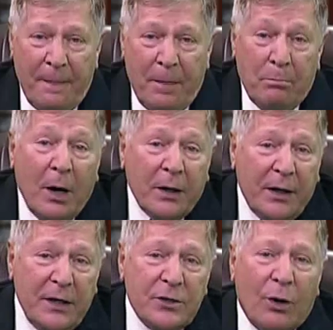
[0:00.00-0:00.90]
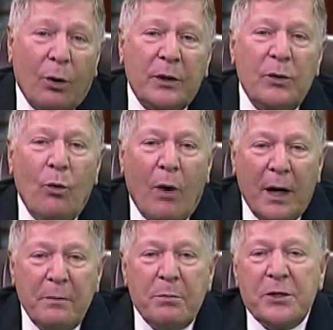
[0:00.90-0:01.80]
Monkeys are only
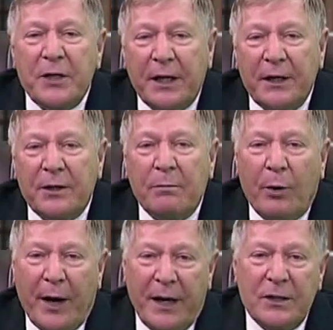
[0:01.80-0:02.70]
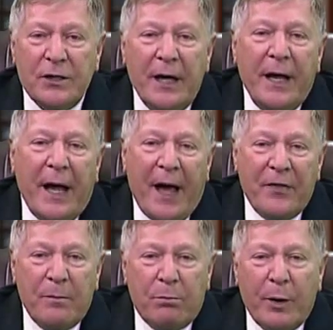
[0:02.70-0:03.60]
one particular branch,
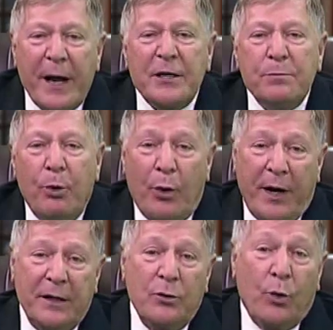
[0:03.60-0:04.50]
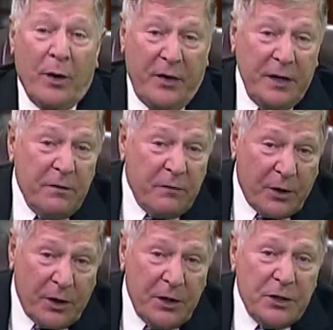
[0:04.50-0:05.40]
and the branch point where they
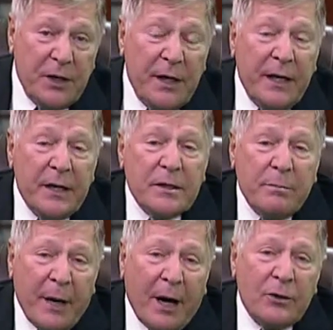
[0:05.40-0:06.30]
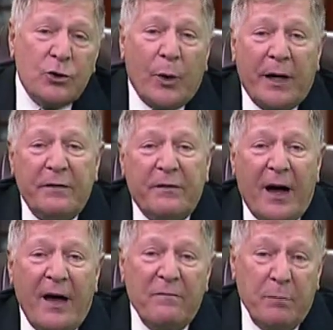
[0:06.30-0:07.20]
diverged is about
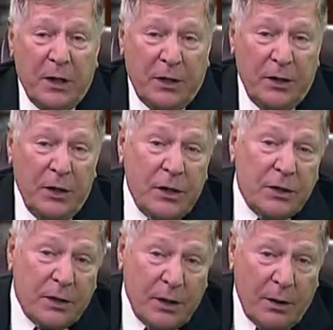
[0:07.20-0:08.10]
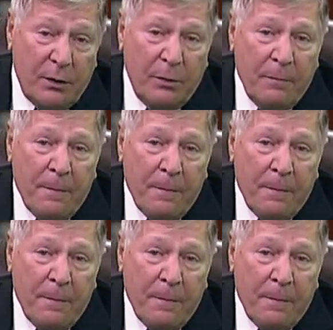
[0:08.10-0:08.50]
25 million years ago.